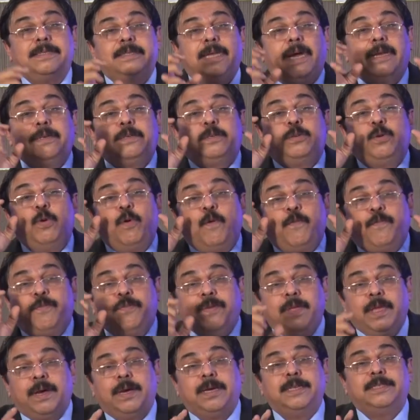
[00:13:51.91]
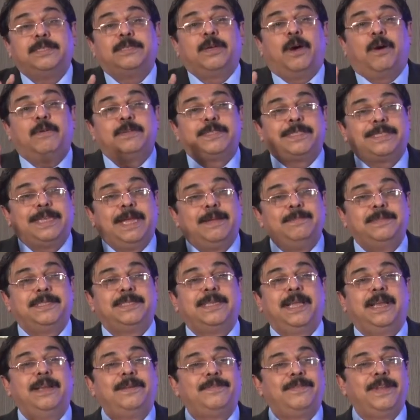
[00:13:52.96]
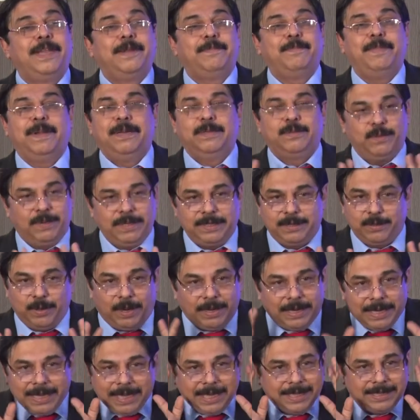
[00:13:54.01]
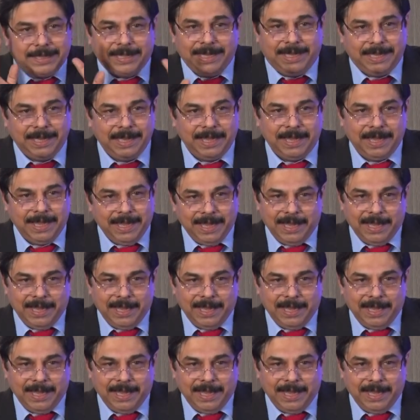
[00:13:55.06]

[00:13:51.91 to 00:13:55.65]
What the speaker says: is our two fears of stem cell treatment. So it's not easy.